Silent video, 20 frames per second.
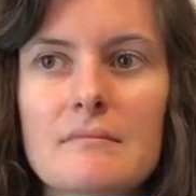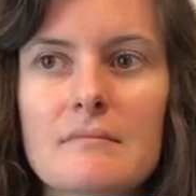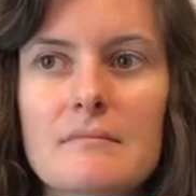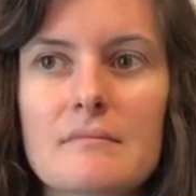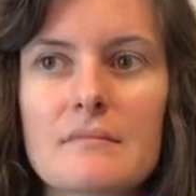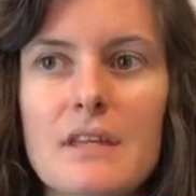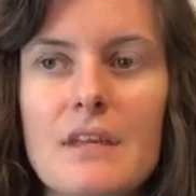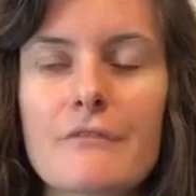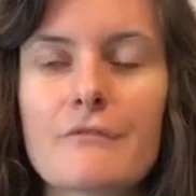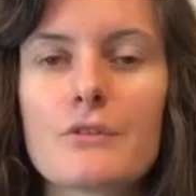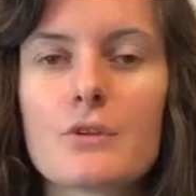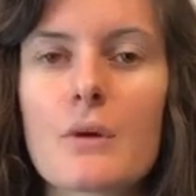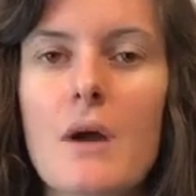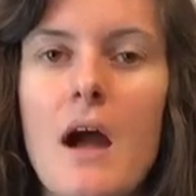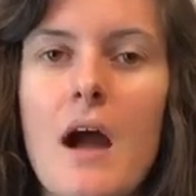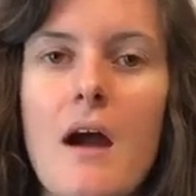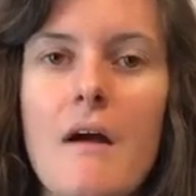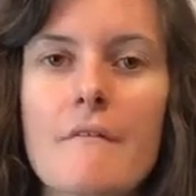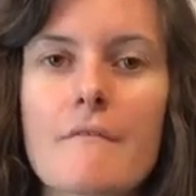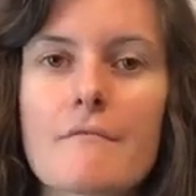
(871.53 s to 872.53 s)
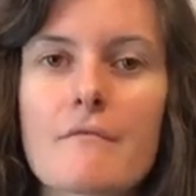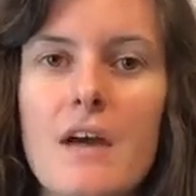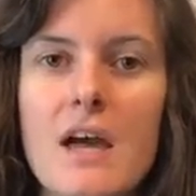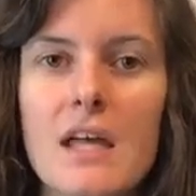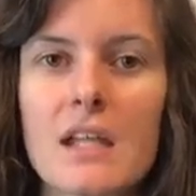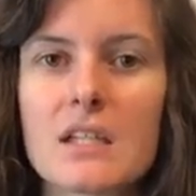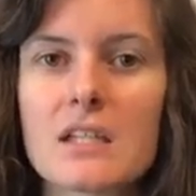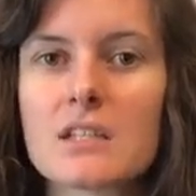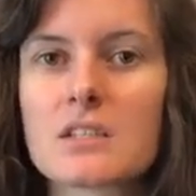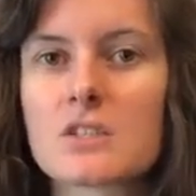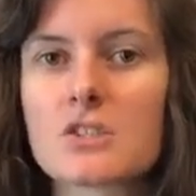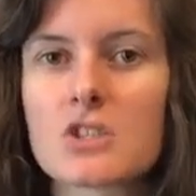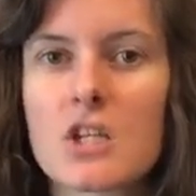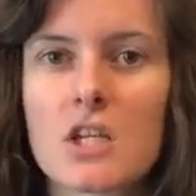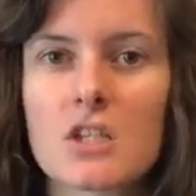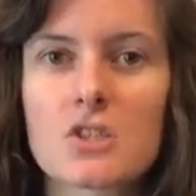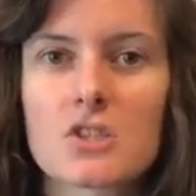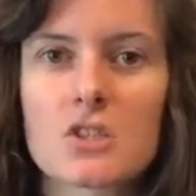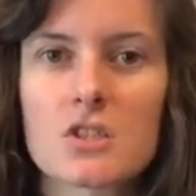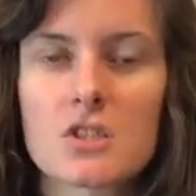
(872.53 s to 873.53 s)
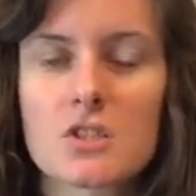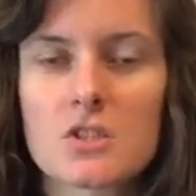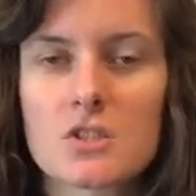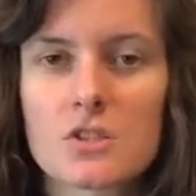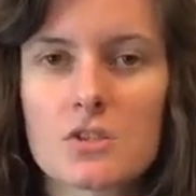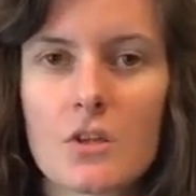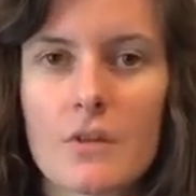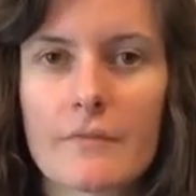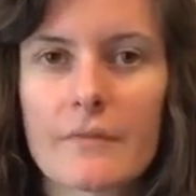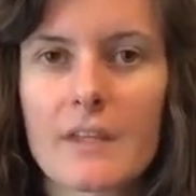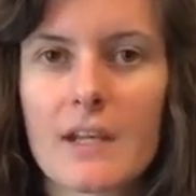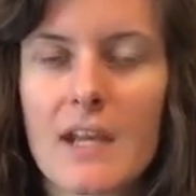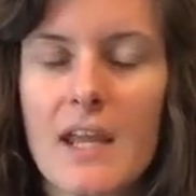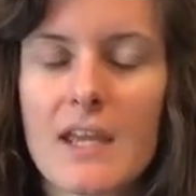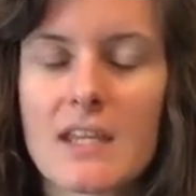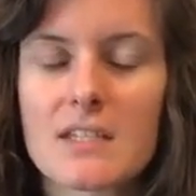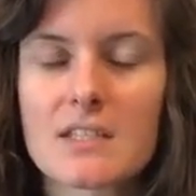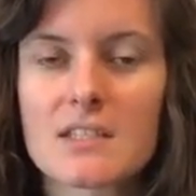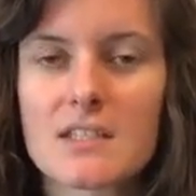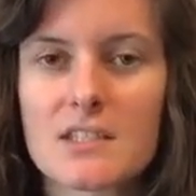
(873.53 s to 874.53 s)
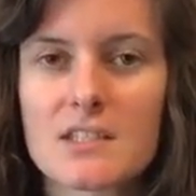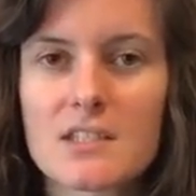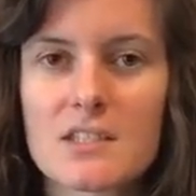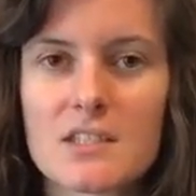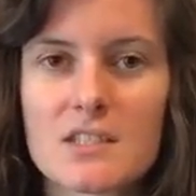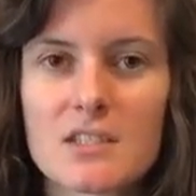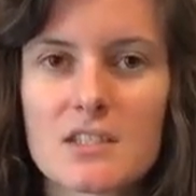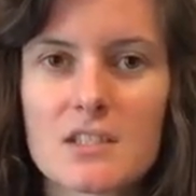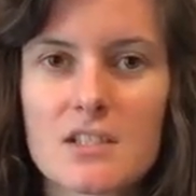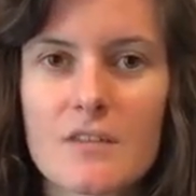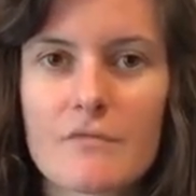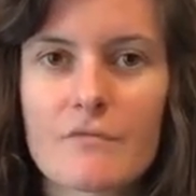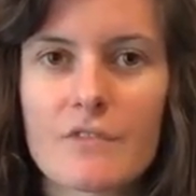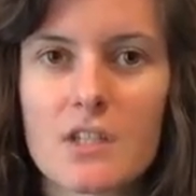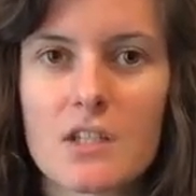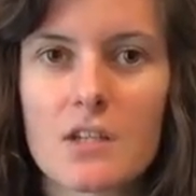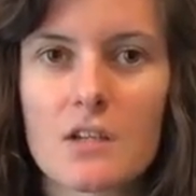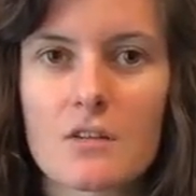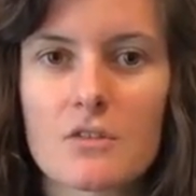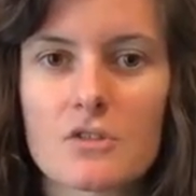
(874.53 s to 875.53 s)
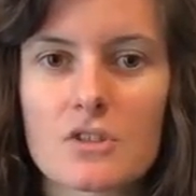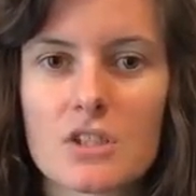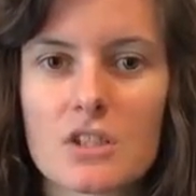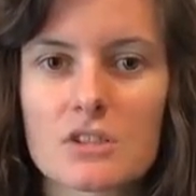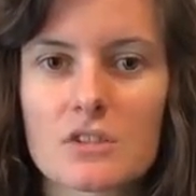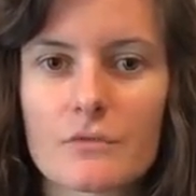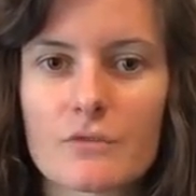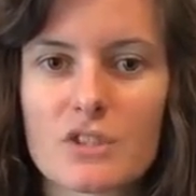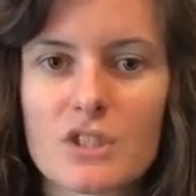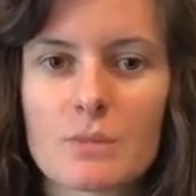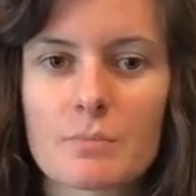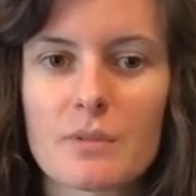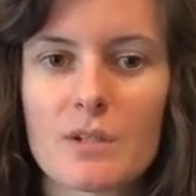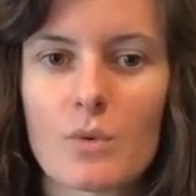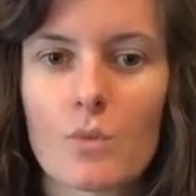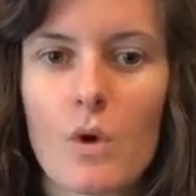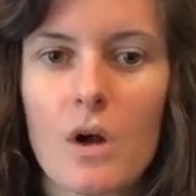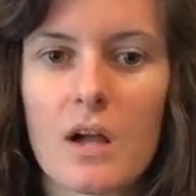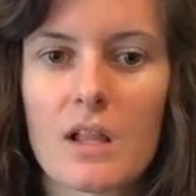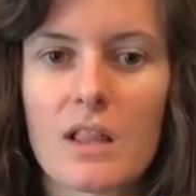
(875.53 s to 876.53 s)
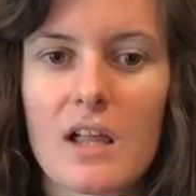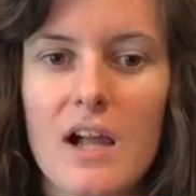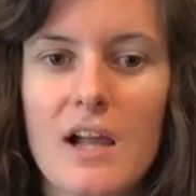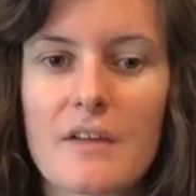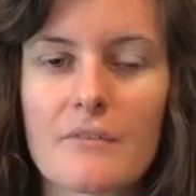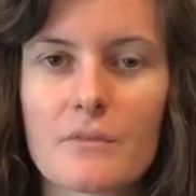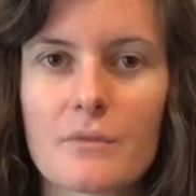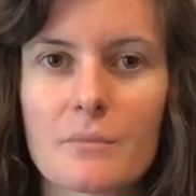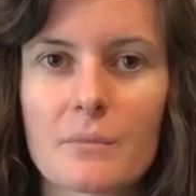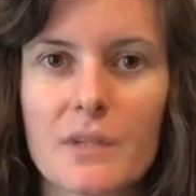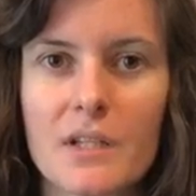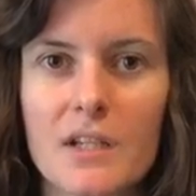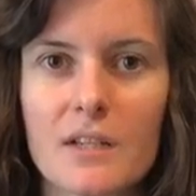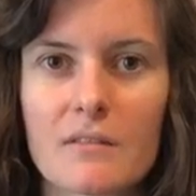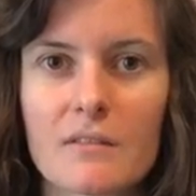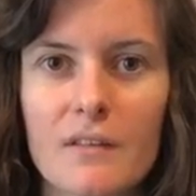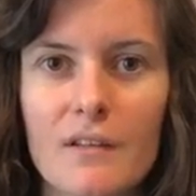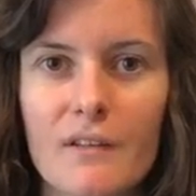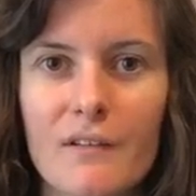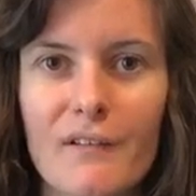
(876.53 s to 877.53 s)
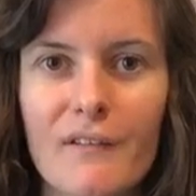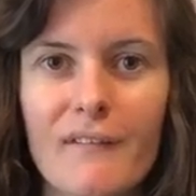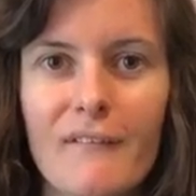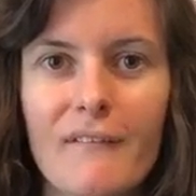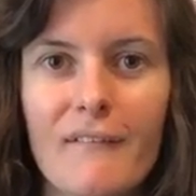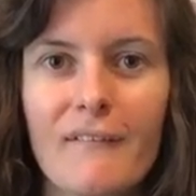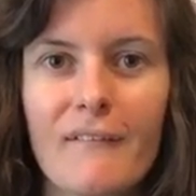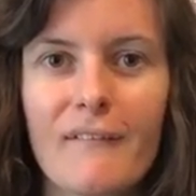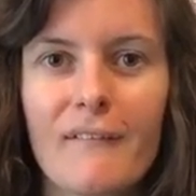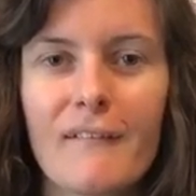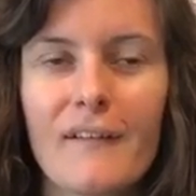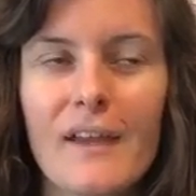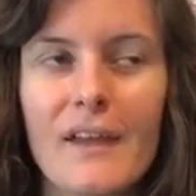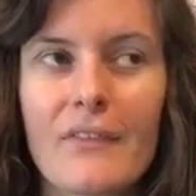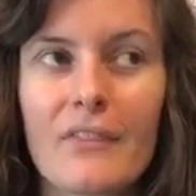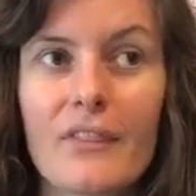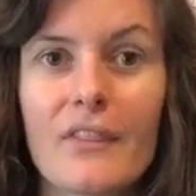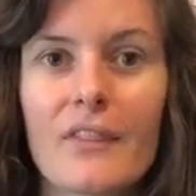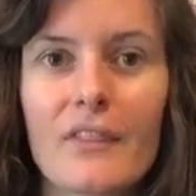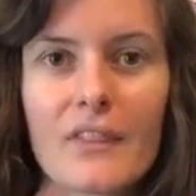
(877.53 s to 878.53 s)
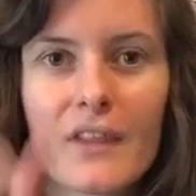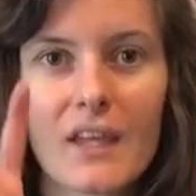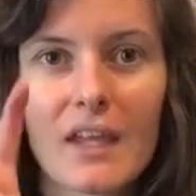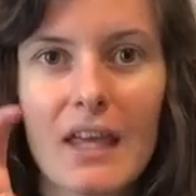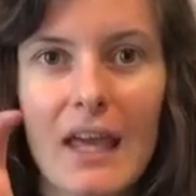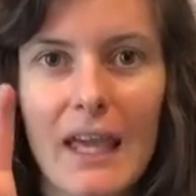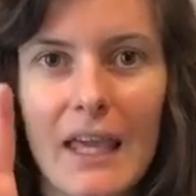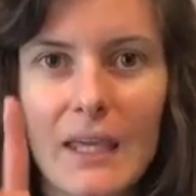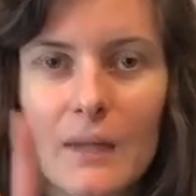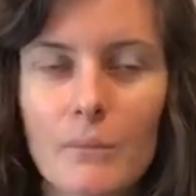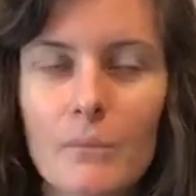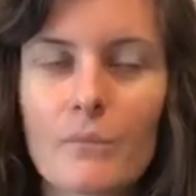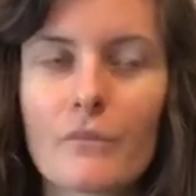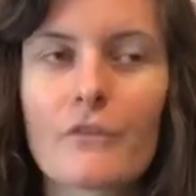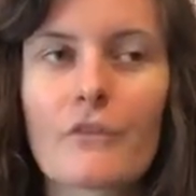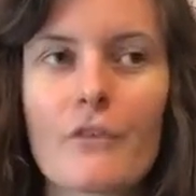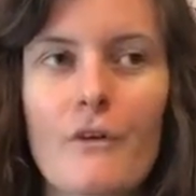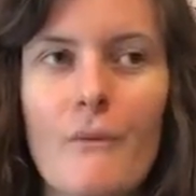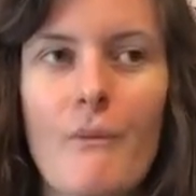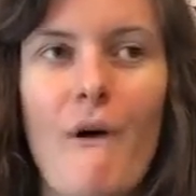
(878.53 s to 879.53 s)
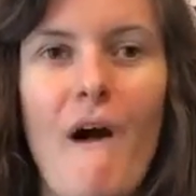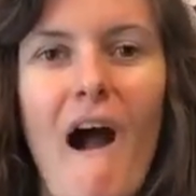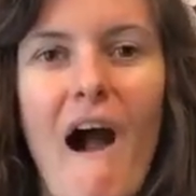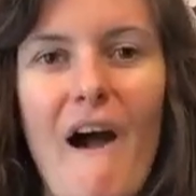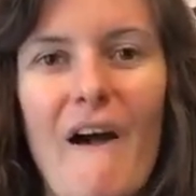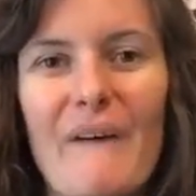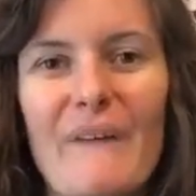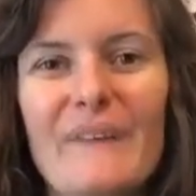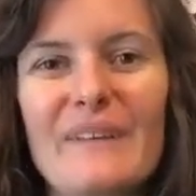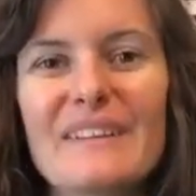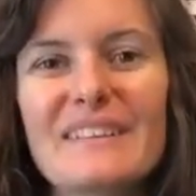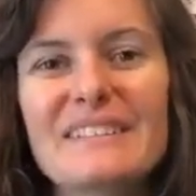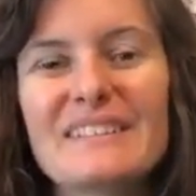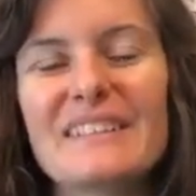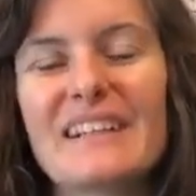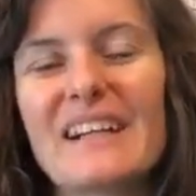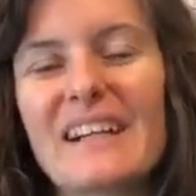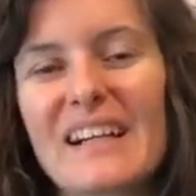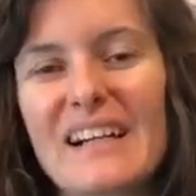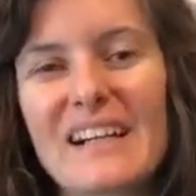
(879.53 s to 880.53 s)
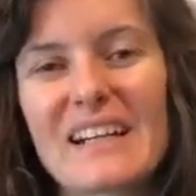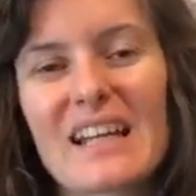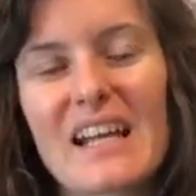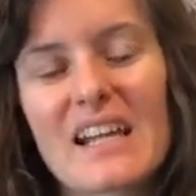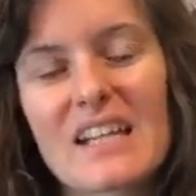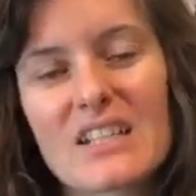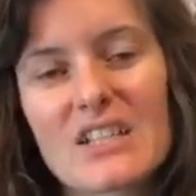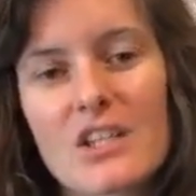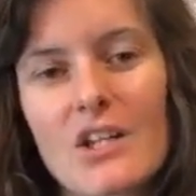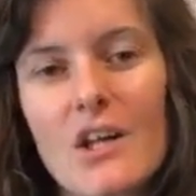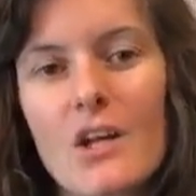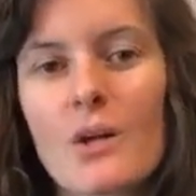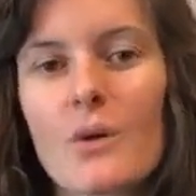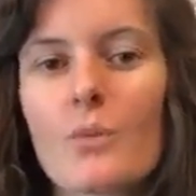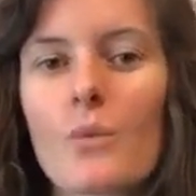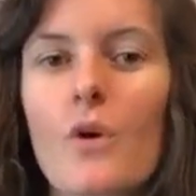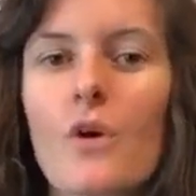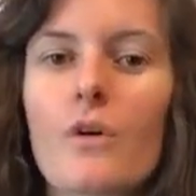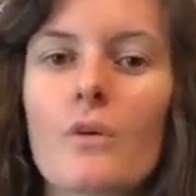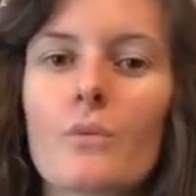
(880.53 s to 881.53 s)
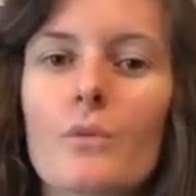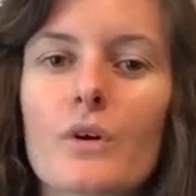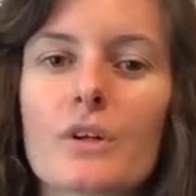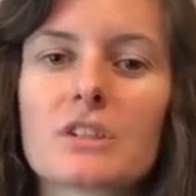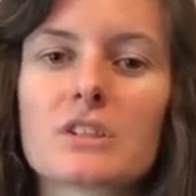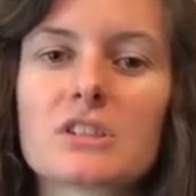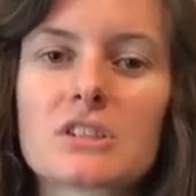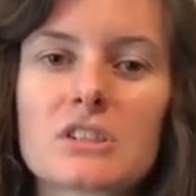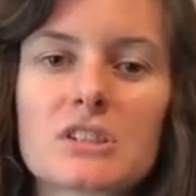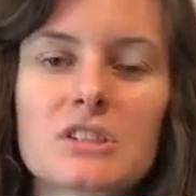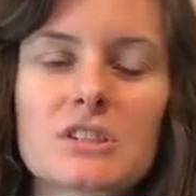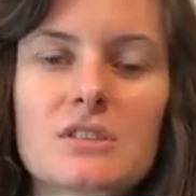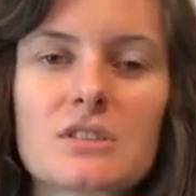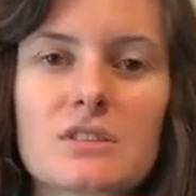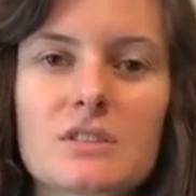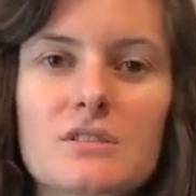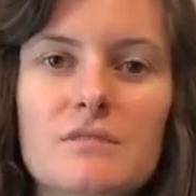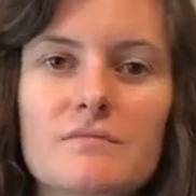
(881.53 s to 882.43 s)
If you have any suggestions on the latest videos, because obviously it's been a while that I haven't been in the game for a while, I'd like to know what's